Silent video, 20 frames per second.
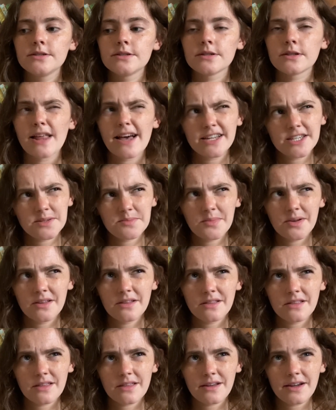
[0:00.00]
last
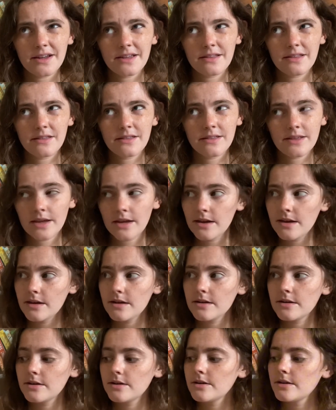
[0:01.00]
month, I
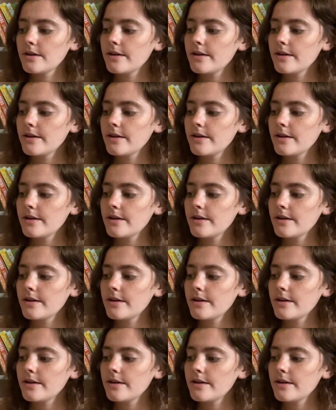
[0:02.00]
think.